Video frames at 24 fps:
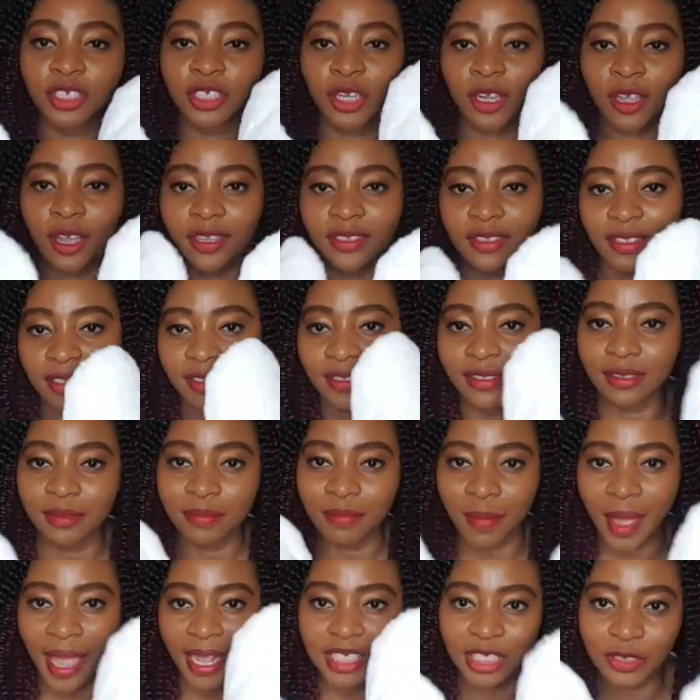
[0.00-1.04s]
she got this to
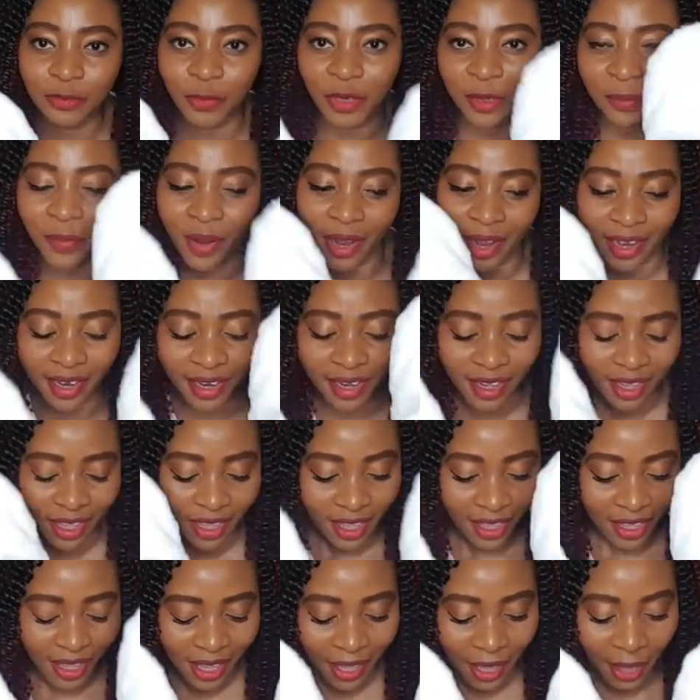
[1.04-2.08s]
match with my
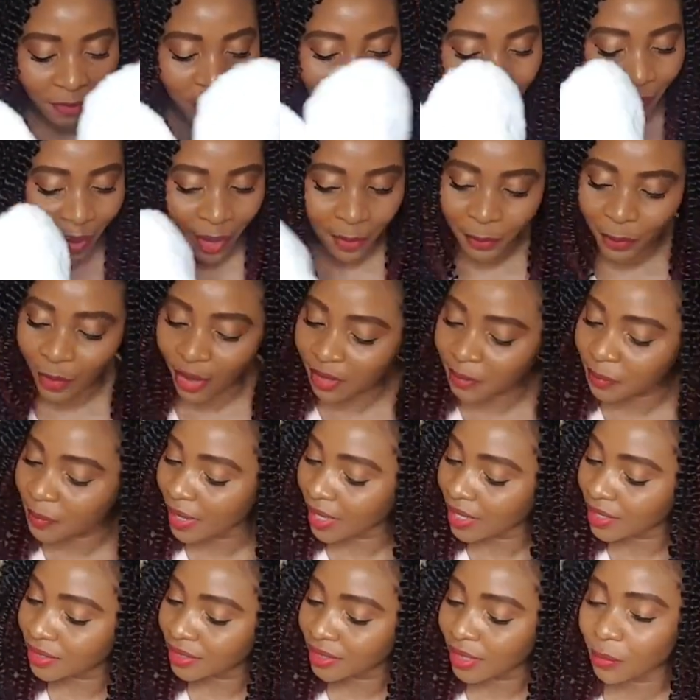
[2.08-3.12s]

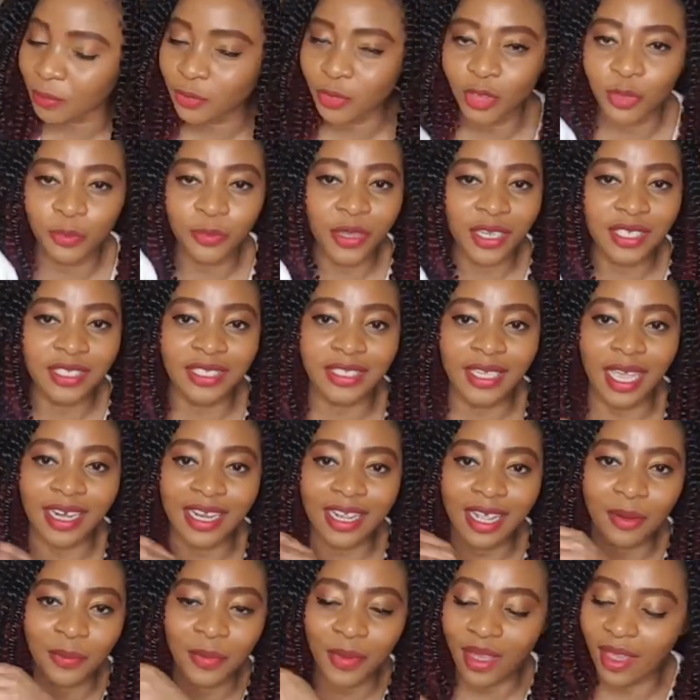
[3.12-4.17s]
apartment. So I'm super
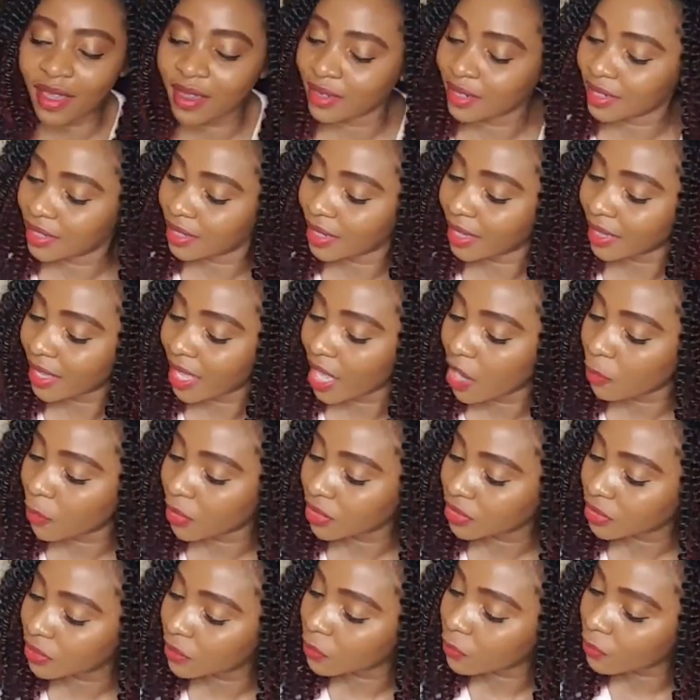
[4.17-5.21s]
excited about it. I can't
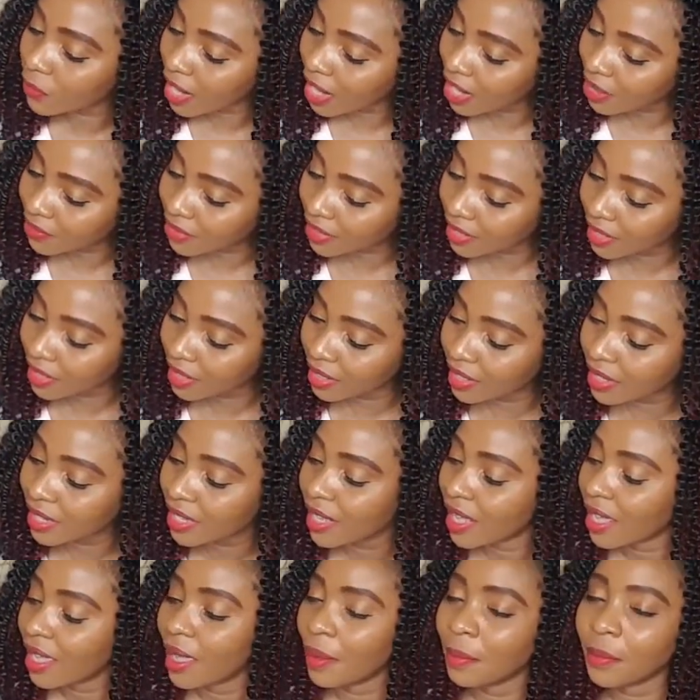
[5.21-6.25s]
wait to wear it.
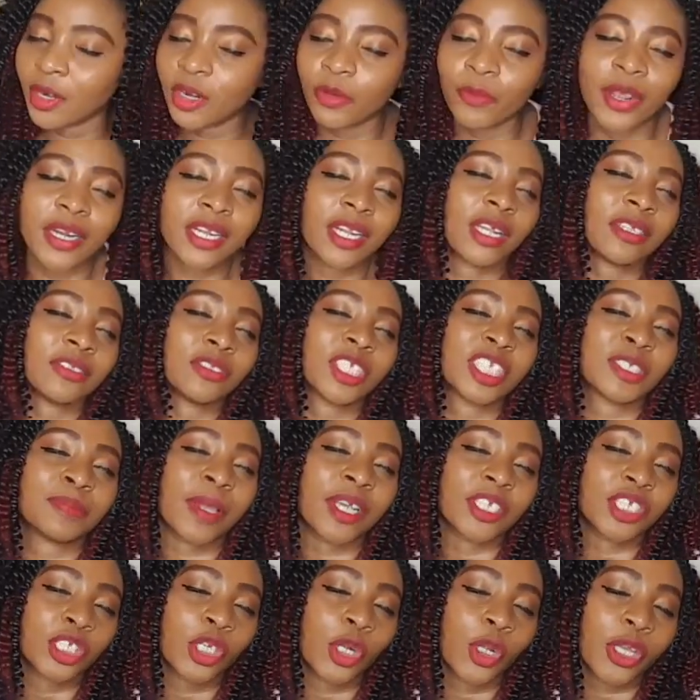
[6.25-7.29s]
I'm gonna wear it on
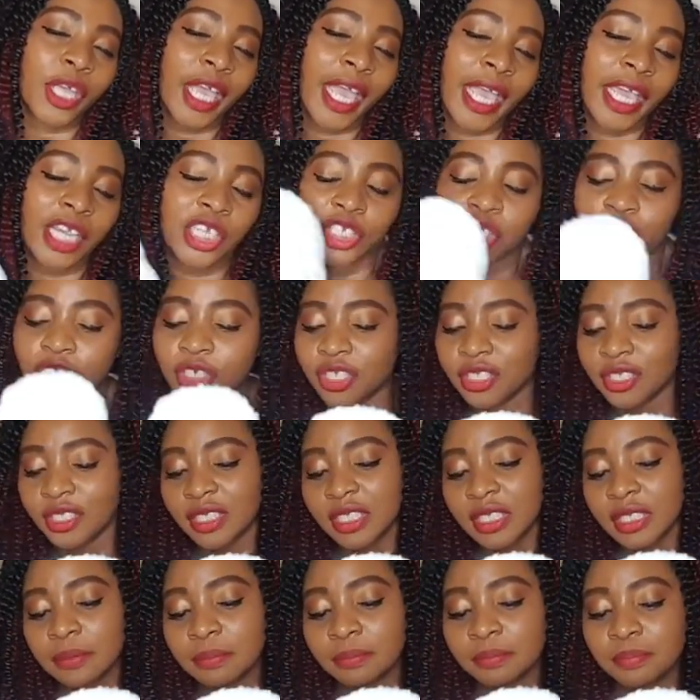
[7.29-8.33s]
special
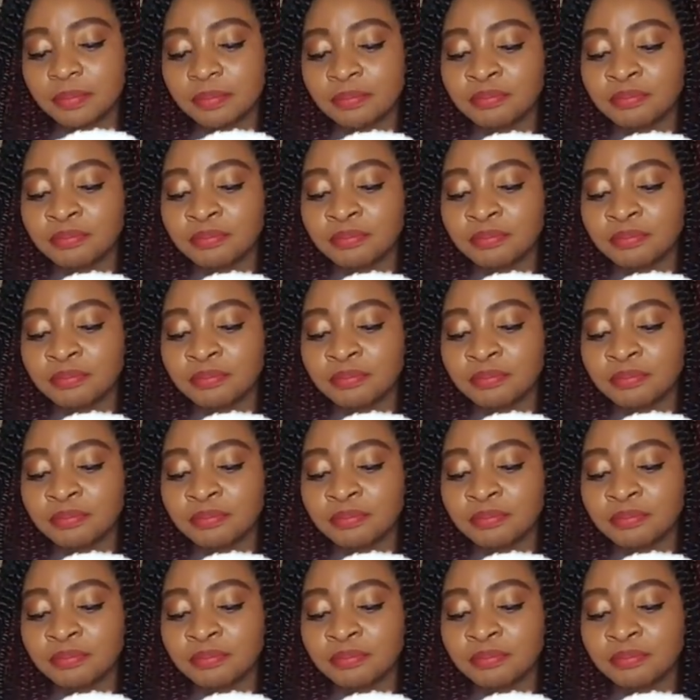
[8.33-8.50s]
occasions.